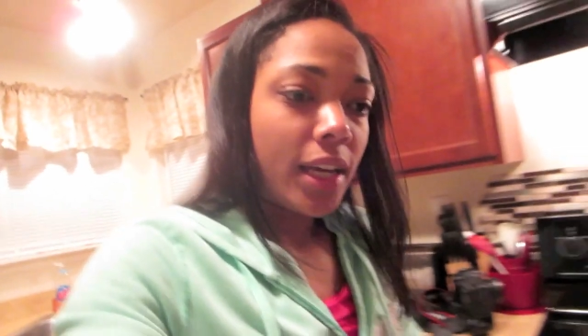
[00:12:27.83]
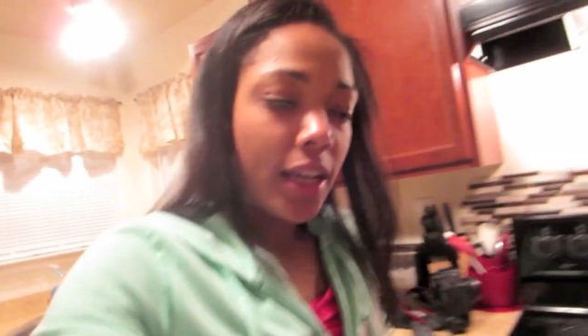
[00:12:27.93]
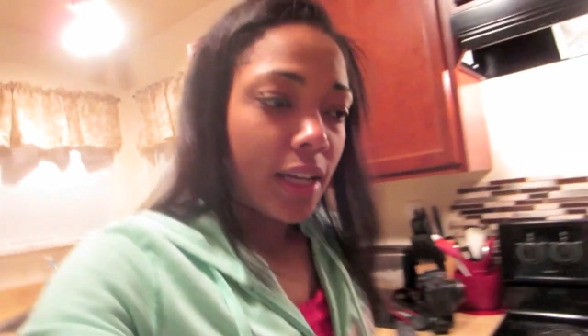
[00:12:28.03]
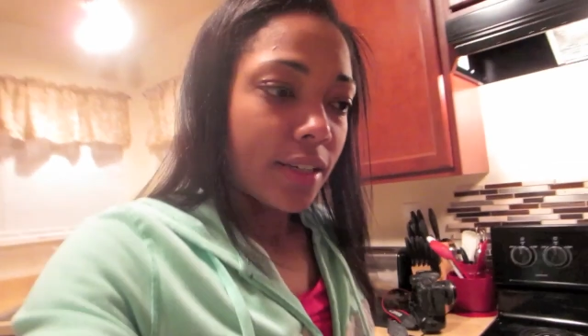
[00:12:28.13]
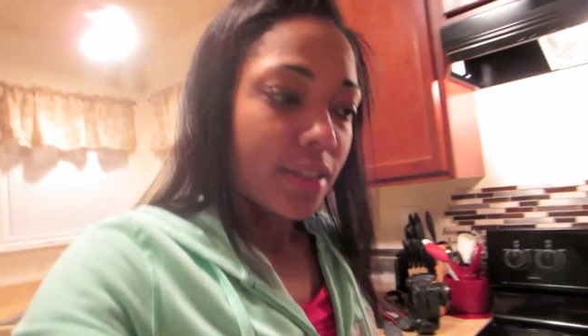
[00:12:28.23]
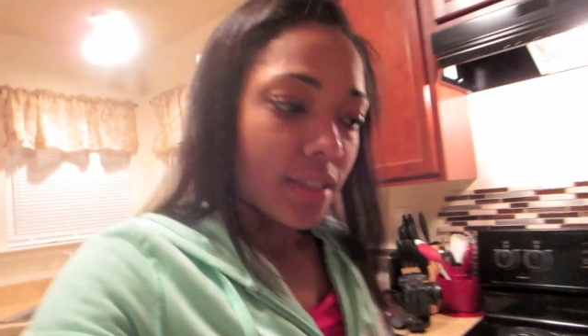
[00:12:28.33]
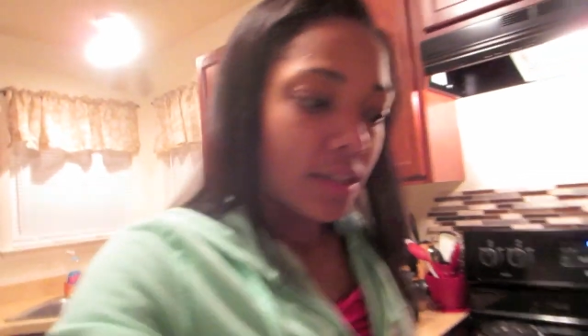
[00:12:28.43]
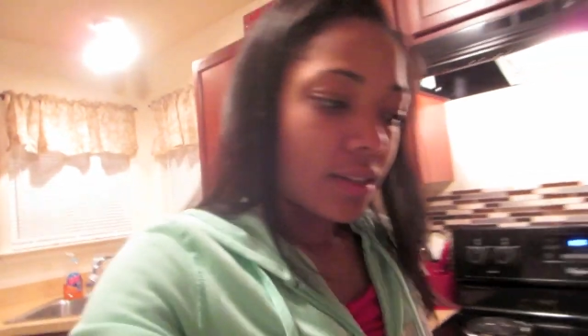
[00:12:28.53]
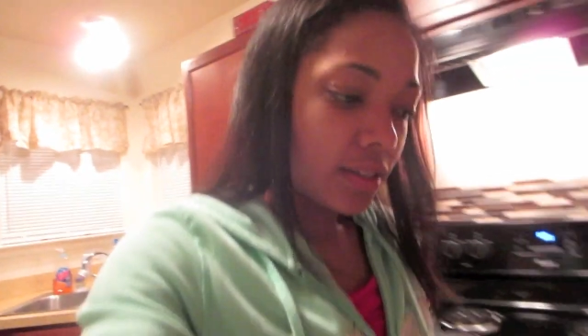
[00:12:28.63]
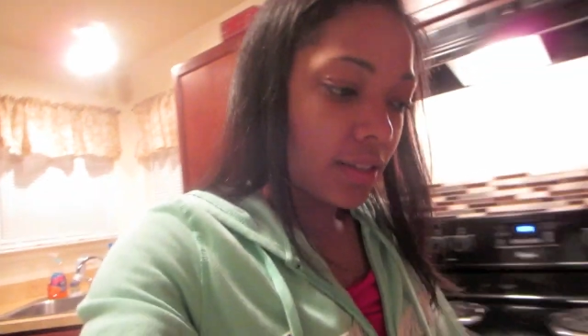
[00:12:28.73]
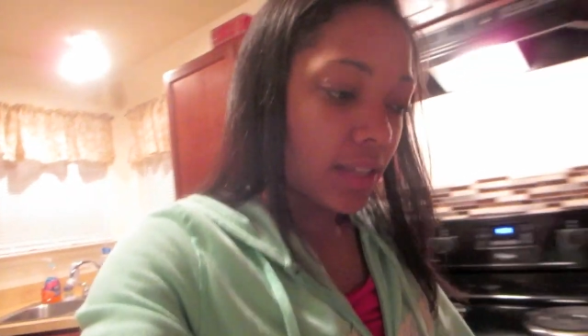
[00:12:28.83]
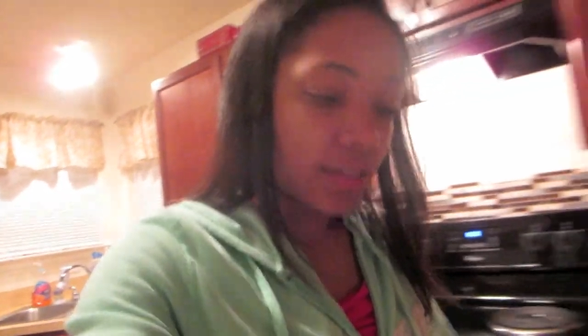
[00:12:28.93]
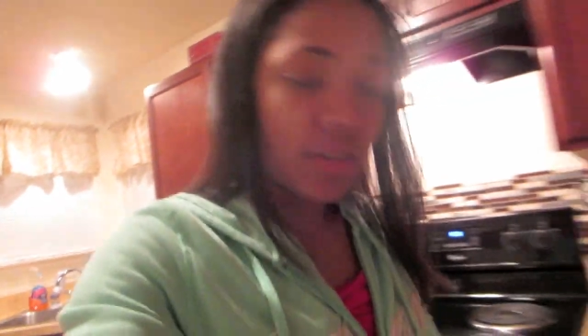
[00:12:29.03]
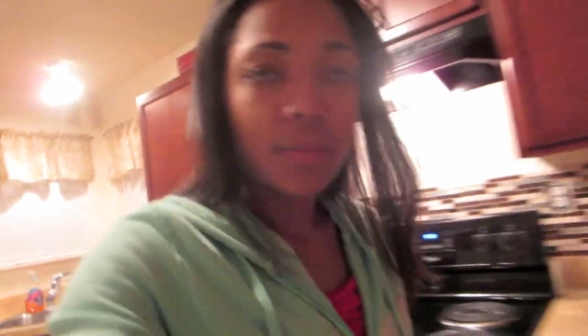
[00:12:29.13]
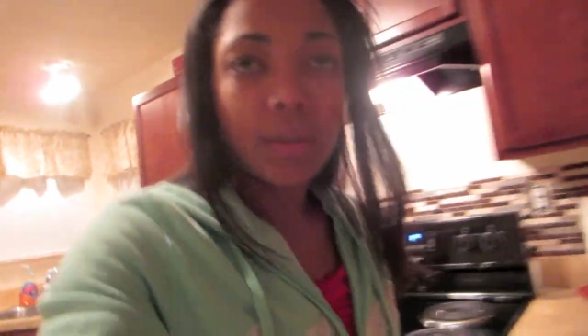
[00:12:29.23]
And uh,
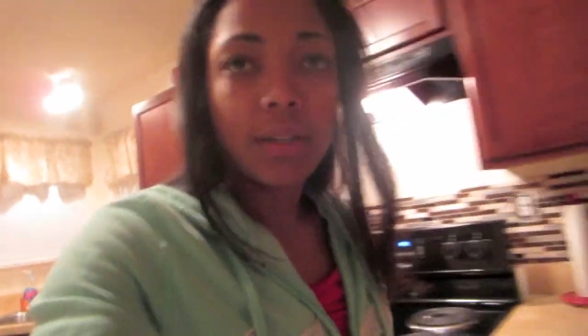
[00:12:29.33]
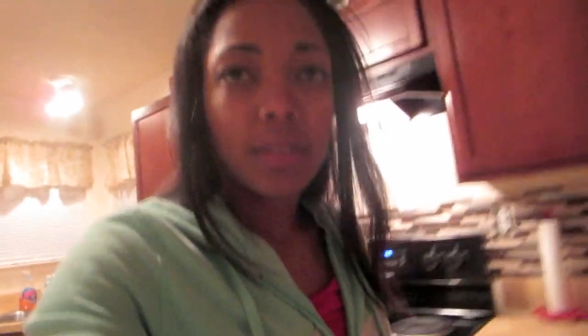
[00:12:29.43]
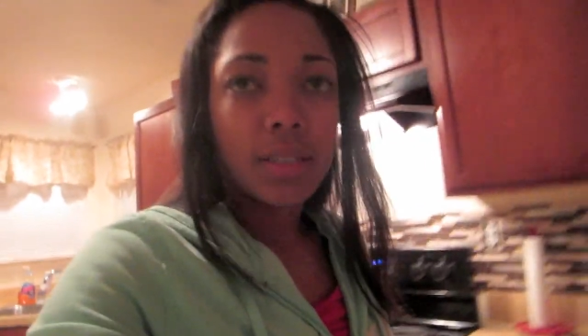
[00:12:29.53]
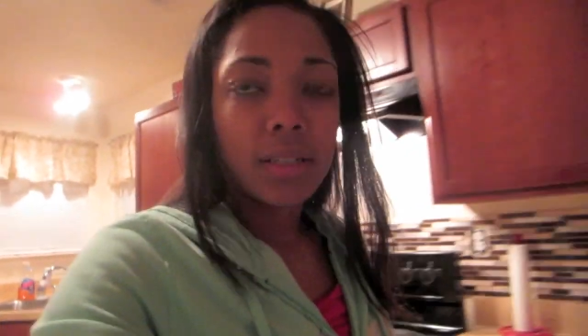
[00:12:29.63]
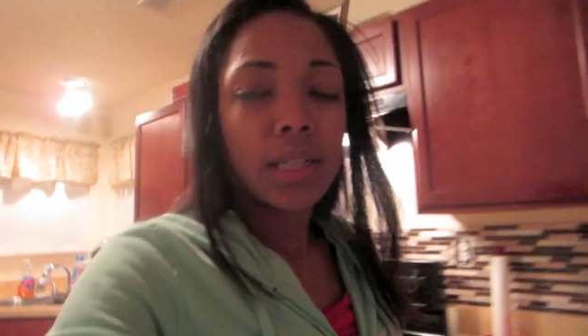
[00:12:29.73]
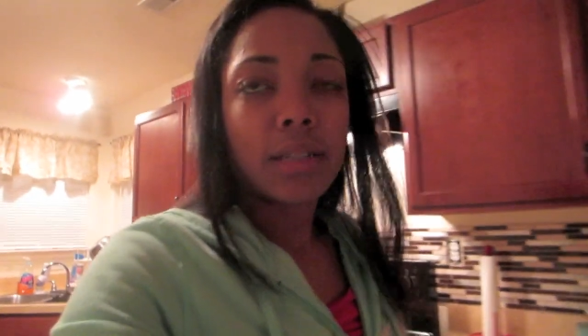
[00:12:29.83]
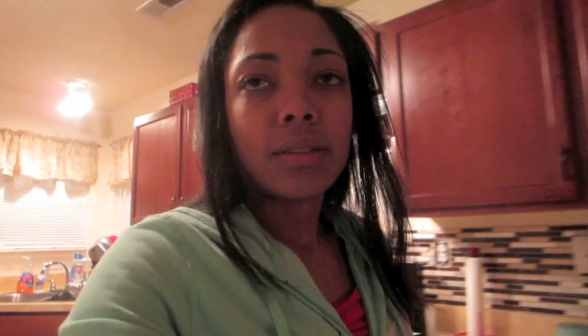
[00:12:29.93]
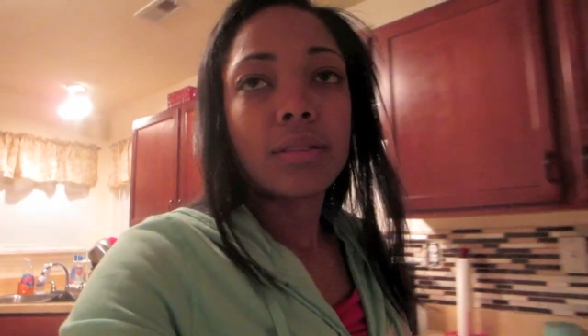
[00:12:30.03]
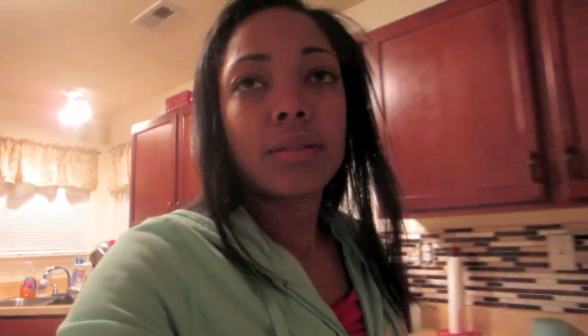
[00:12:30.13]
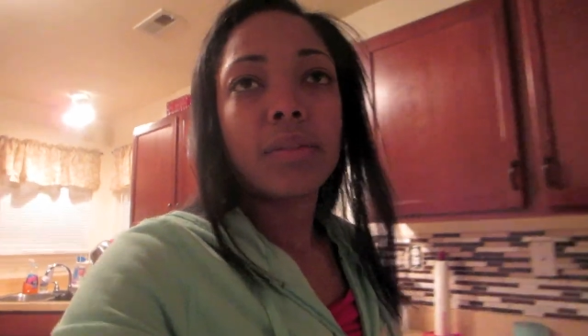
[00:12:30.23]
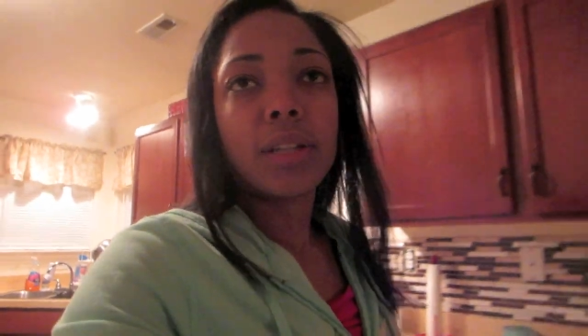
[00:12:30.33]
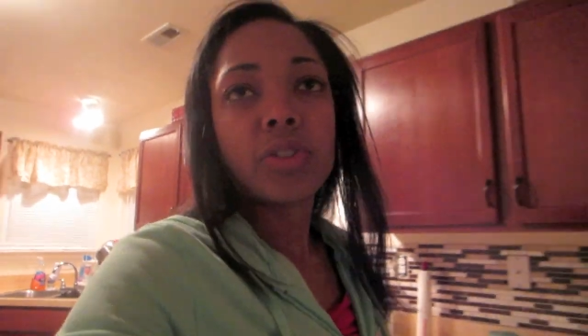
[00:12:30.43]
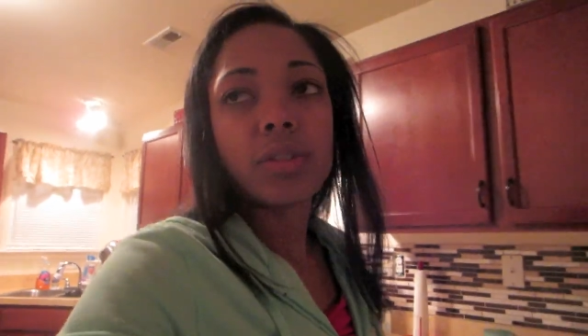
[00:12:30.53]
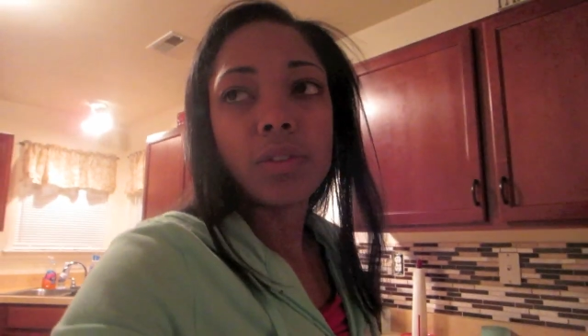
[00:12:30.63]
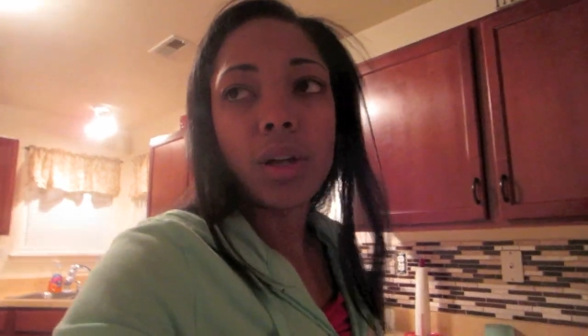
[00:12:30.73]
yeah, I just wanted to
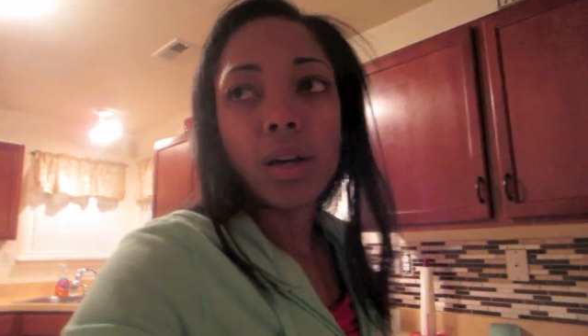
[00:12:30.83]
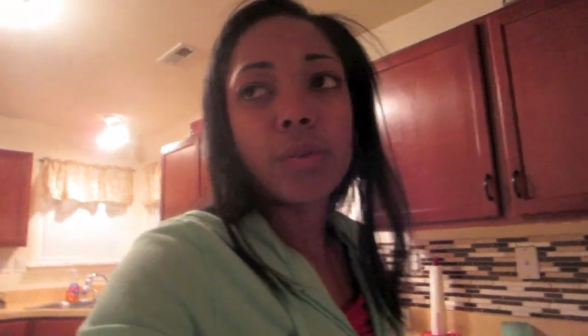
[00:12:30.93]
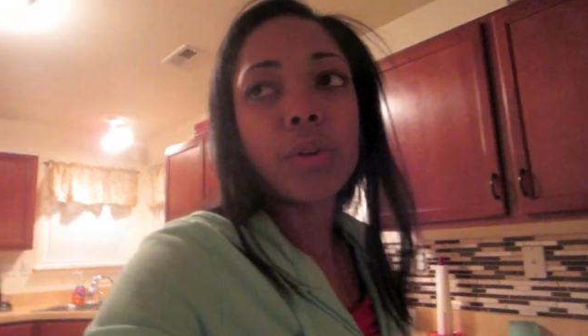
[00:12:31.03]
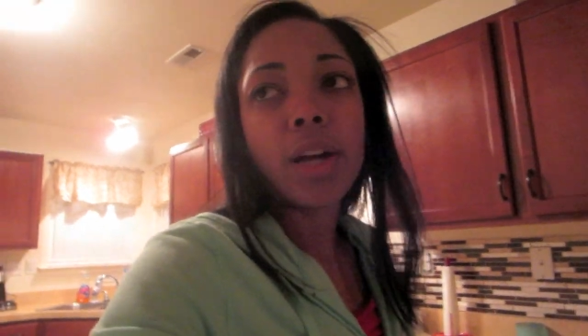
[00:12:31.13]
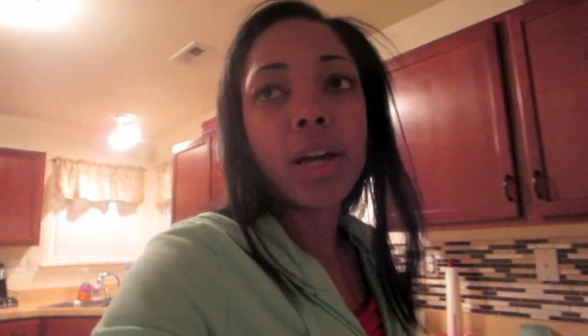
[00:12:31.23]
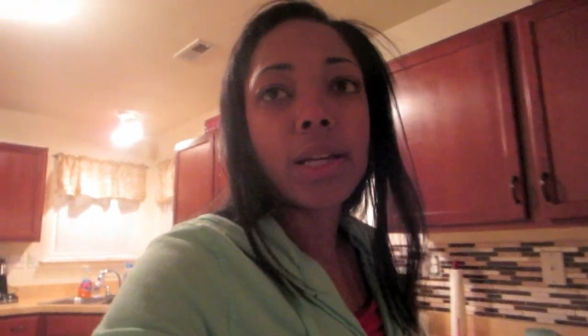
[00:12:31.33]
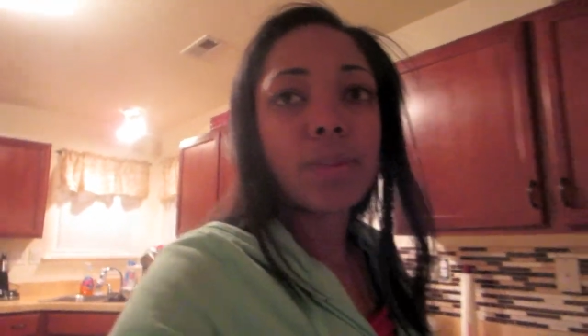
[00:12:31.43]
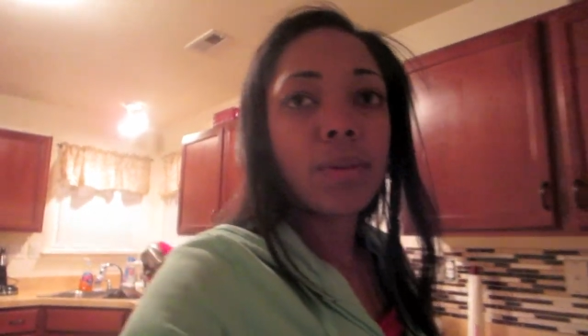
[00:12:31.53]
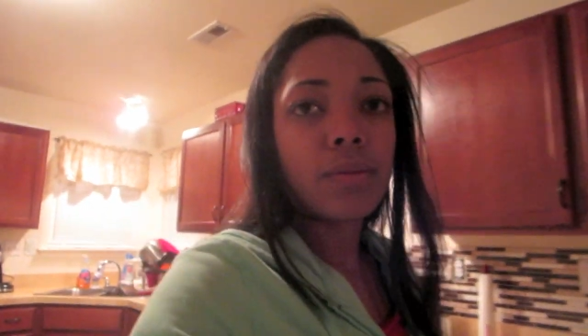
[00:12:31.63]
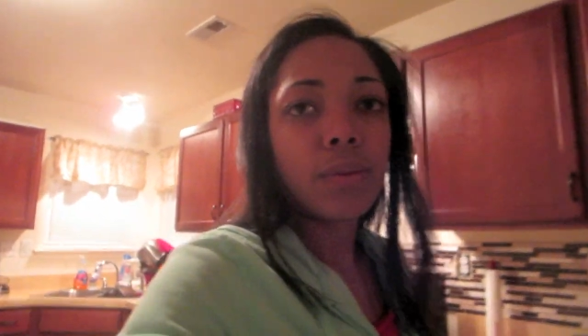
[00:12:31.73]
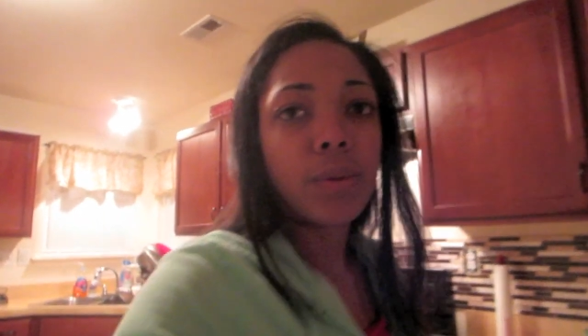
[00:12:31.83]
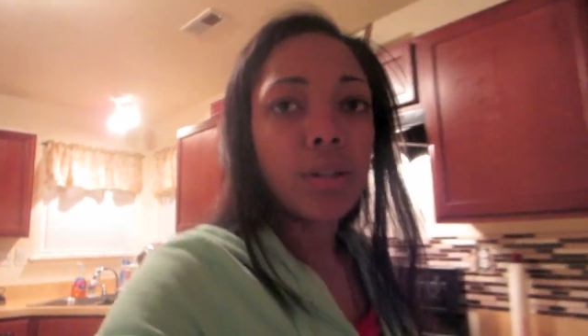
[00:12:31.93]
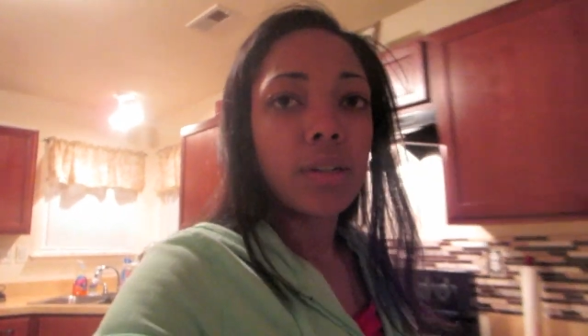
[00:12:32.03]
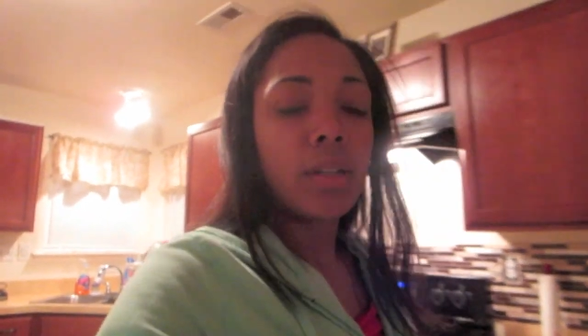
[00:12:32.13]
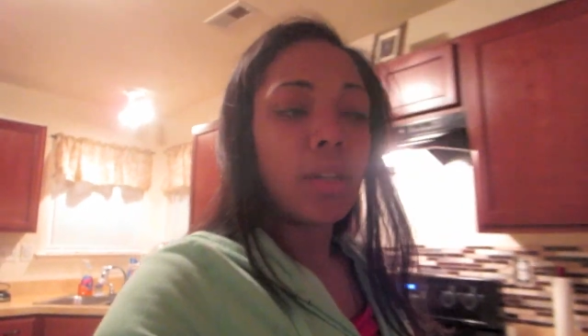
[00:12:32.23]
finish this vlog for you guys before